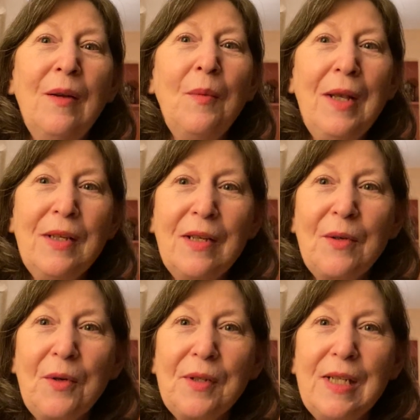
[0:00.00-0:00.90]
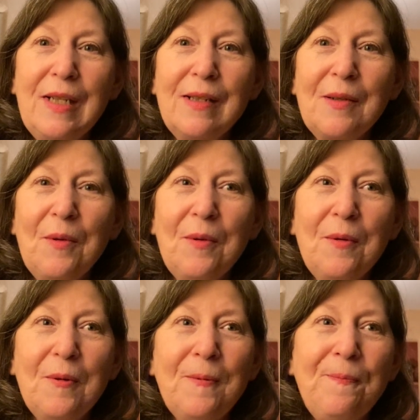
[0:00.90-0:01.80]
Went to nursing
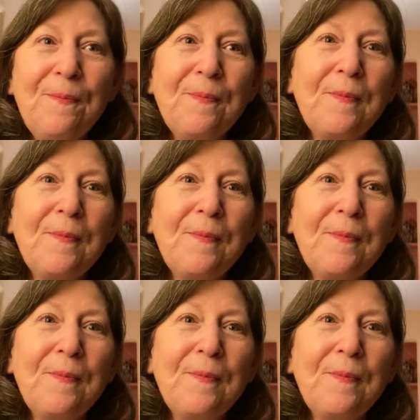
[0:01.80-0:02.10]
school.